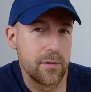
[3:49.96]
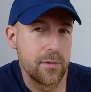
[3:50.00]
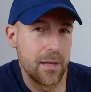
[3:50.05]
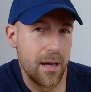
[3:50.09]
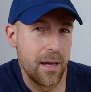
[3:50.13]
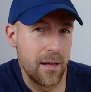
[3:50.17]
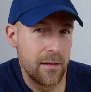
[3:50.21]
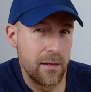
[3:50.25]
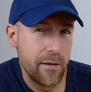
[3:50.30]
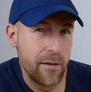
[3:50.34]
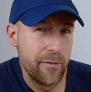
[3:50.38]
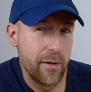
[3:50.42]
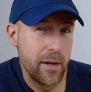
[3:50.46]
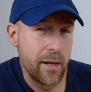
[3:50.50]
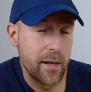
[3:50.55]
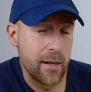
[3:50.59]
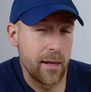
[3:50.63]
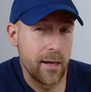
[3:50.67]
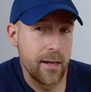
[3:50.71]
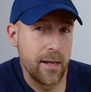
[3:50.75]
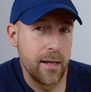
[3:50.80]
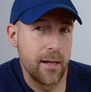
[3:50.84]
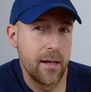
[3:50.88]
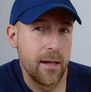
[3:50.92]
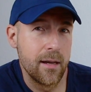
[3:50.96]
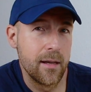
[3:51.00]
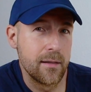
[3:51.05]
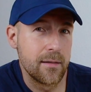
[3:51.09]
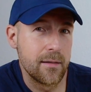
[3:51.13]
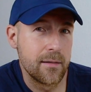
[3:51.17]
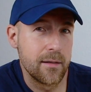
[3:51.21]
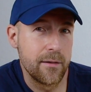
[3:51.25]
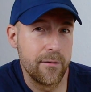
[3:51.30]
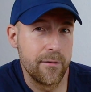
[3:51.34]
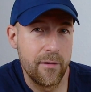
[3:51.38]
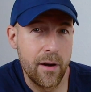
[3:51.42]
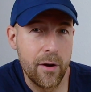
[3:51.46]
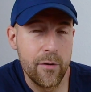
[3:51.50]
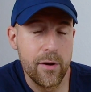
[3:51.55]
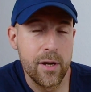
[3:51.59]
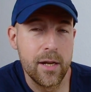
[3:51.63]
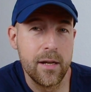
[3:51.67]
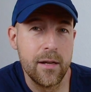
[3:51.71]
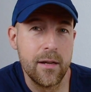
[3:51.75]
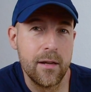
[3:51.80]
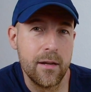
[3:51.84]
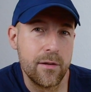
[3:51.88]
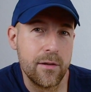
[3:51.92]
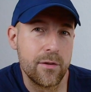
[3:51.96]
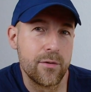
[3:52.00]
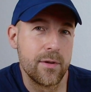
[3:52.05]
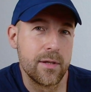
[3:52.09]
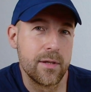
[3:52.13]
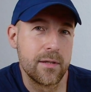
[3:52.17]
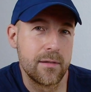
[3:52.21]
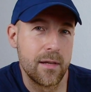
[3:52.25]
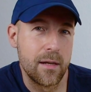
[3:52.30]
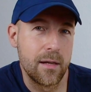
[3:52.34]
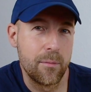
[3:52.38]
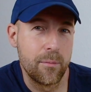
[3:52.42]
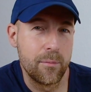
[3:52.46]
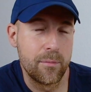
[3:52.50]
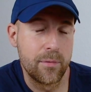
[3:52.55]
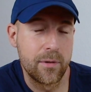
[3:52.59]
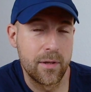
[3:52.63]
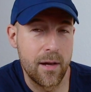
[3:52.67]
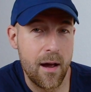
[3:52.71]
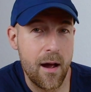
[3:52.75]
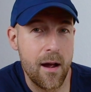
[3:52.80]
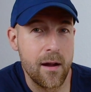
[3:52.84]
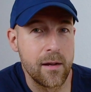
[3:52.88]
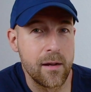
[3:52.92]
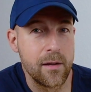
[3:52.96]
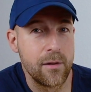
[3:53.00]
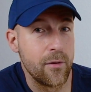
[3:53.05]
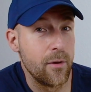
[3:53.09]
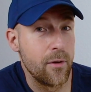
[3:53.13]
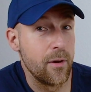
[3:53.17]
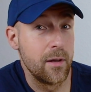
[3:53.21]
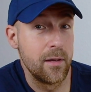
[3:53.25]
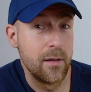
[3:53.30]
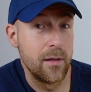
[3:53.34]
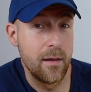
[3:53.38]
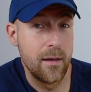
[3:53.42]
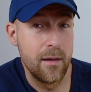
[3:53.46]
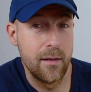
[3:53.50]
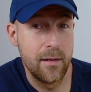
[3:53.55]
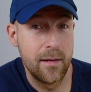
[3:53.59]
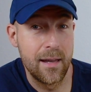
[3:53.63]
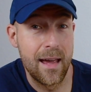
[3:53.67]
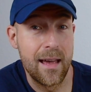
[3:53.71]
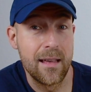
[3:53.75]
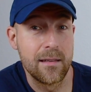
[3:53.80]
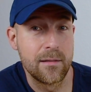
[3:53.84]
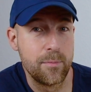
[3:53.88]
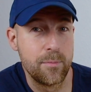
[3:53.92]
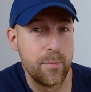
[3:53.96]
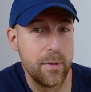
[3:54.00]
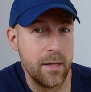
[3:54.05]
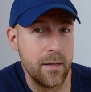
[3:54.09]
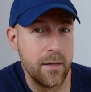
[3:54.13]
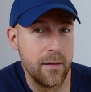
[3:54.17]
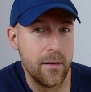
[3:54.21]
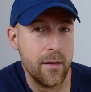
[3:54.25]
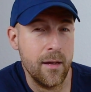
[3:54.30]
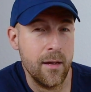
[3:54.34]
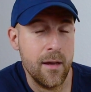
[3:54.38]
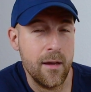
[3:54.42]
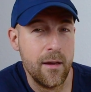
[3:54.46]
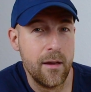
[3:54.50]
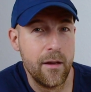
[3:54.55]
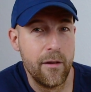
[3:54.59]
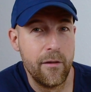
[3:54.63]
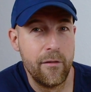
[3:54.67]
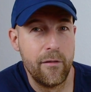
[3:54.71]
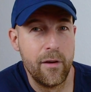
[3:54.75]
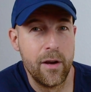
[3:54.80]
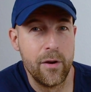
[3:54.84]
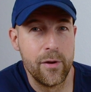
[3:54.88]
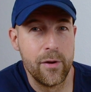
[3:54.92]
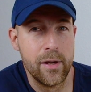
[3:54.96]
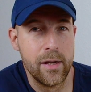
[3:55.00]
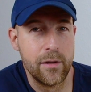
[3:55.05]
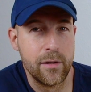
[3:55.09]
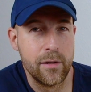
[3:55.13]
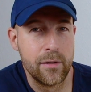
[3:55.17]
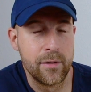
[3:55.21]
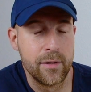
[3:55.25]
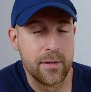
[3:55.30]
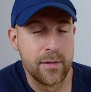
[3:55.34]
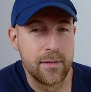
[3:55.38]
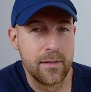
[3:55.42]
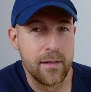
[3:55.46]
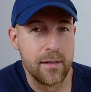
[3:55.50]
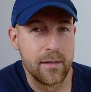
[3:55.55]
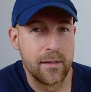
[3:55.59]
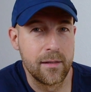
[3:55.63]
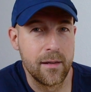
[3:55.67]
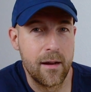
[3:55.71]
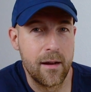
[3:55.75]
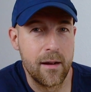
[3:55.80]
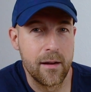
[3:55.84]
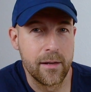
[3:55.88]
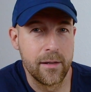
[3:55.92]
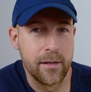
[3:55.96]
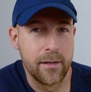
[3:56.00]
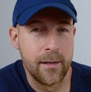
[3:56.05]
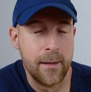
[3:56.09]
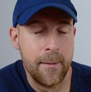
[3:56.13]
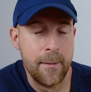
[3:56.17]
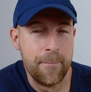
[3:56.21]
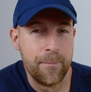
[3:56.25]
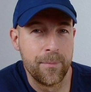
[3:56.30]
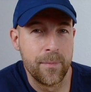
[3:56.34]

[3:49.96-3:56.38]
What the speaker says: scientifically, it's a very interesting target, or it has been a very interesting target.